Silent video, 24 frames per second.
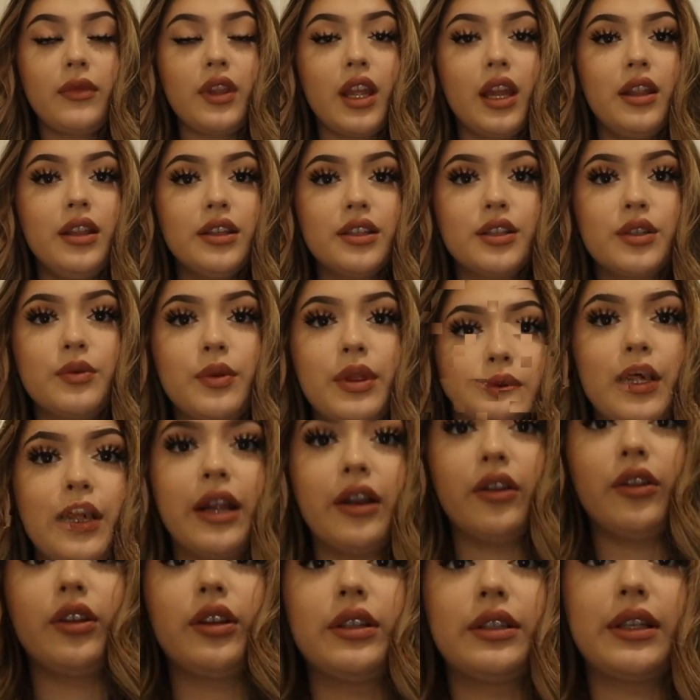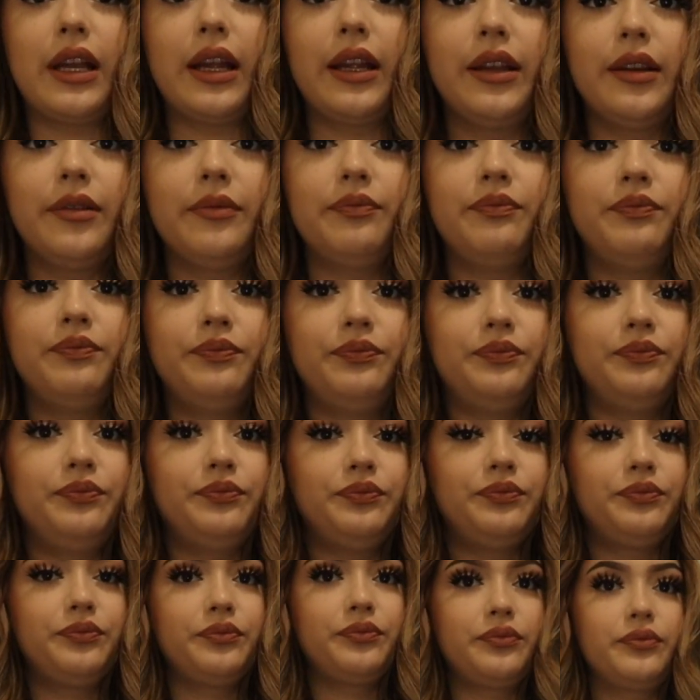and this is what the hair looks like.
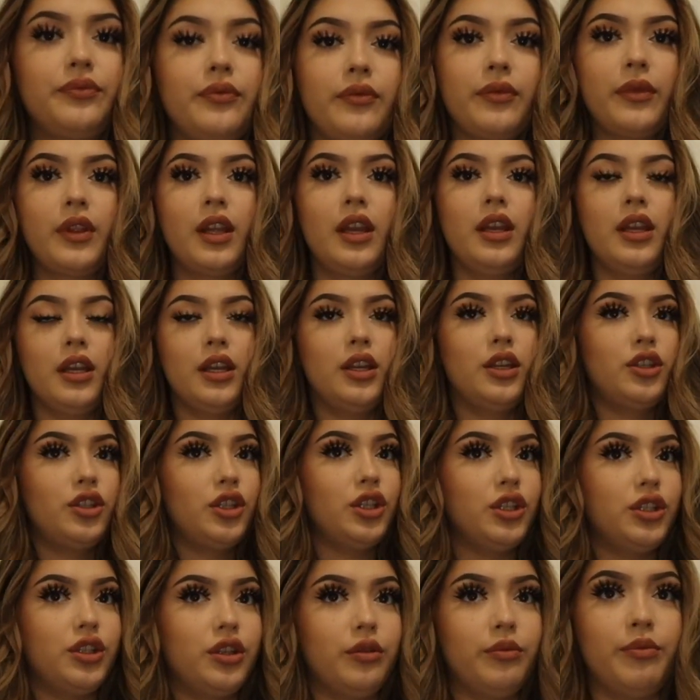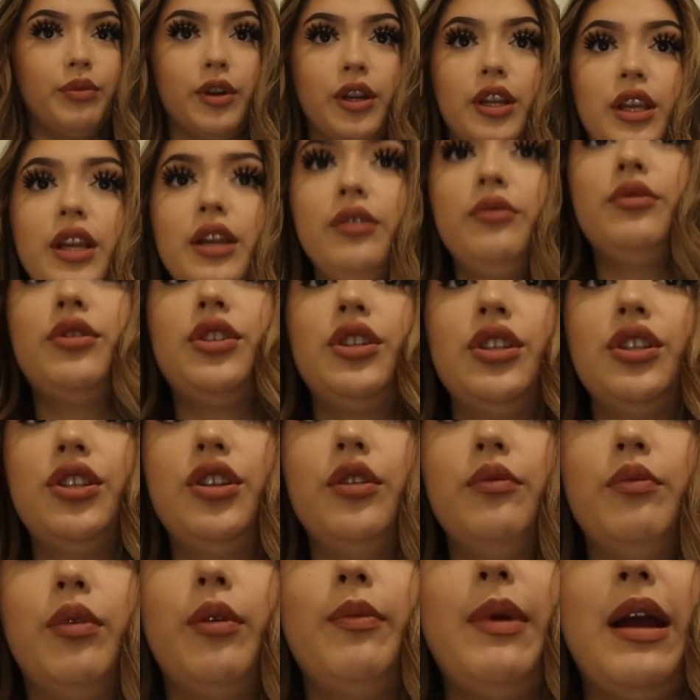She's super cute, she's
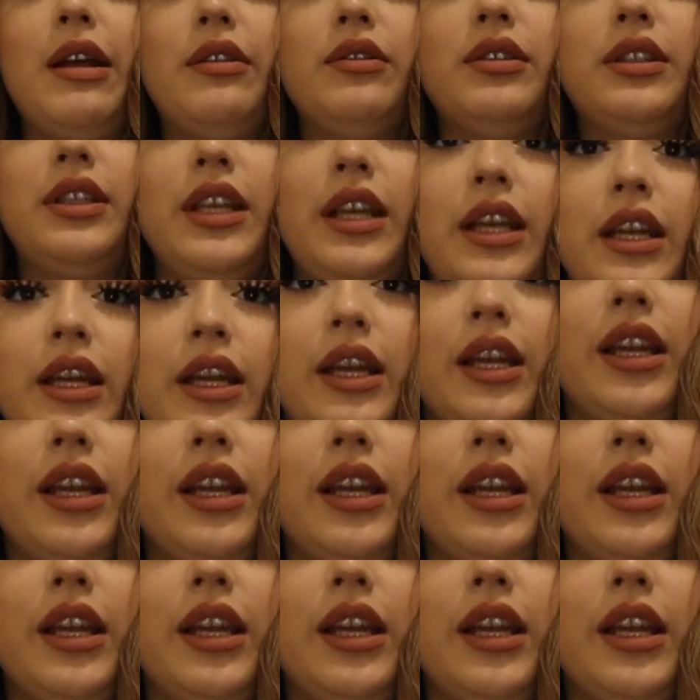super bouncy,